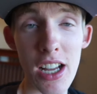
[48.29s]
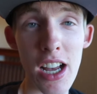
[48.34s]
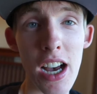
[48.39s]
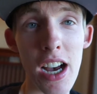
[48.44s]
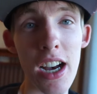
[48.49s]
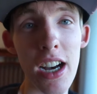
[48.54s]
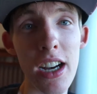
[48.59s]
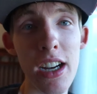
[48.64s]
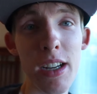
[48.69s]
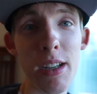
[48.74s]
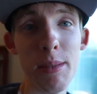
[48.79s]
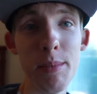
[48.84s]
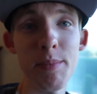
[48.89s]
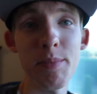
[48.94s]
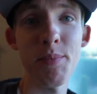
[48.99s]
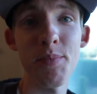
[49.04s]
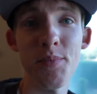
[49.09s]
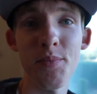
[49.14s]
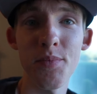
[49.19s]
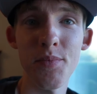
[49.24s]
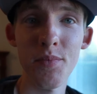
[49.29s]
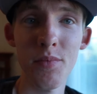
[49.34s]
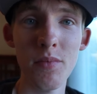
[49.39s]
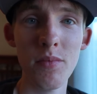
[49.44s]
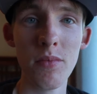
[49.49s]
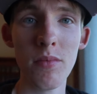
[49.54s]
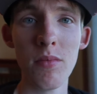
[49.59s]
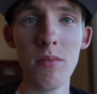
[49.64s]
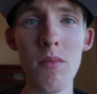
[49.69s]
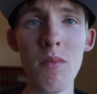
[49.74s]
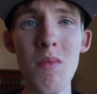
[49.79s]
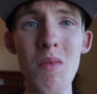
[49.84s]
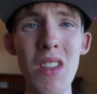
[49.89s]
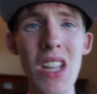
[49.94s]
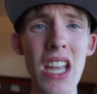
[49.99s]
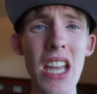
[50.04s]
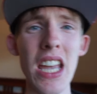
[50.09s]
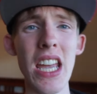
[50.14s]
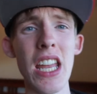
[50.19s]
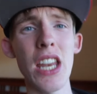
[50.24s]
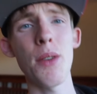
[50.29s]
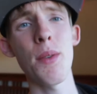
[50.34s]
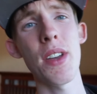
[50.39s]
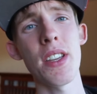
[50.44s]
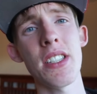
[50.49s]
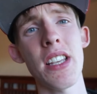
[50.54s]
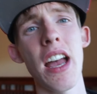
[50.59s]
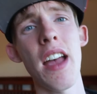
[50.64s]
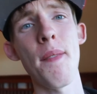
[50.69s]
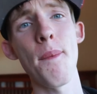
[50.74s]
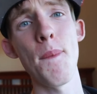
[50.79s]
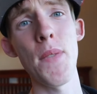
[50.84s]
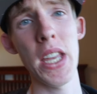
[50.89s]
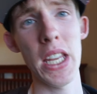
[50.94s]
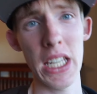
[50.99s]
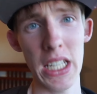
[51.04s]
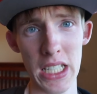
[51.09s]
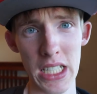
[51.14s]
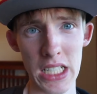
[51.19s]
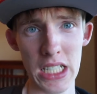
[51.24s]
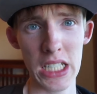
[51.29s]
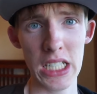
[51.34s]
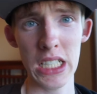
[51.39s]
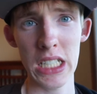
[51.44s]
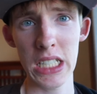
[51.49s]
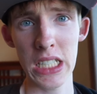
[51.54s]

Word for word: Um, anyways, I made it.